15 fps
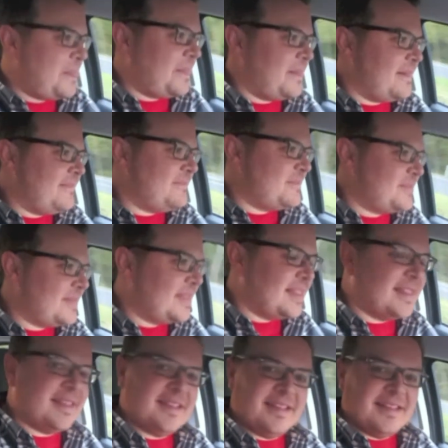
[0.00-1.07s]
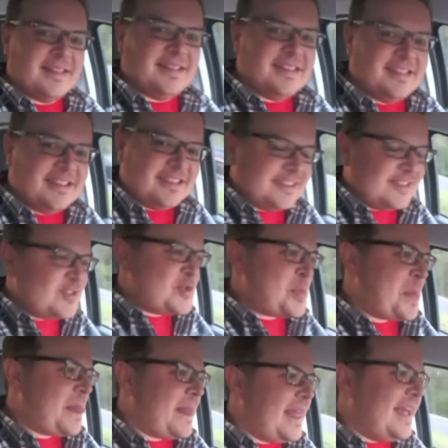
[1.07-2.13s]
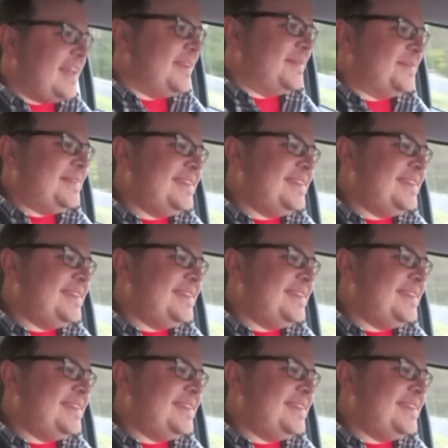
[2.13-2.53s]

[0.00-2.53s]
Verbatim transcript: his name every time. Jack? Adam.